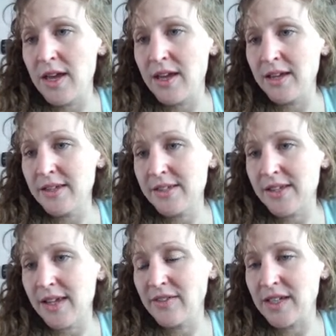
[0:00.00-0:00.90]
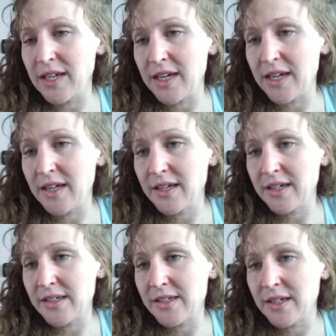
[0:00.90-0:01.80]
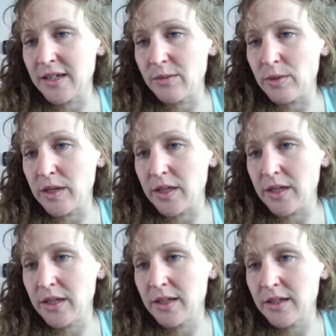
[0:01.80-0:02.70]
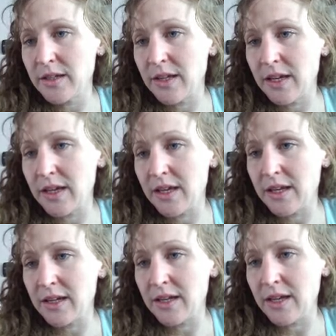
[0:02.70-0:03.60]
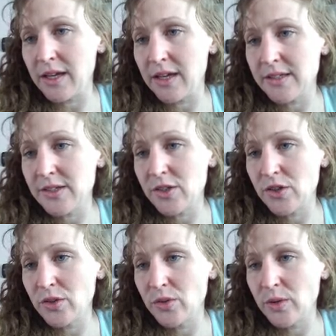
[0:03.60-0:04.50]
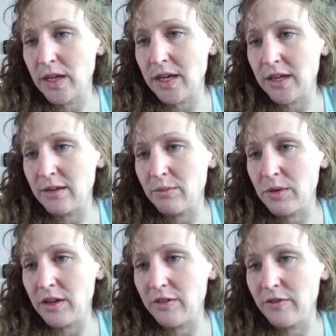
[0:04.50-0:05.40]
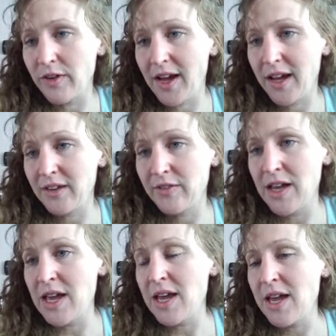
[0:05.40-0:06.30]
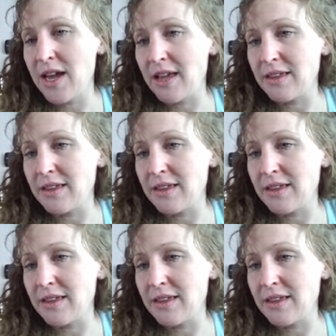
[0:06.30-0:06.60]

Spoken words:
7A is going to be NS2NP5. And then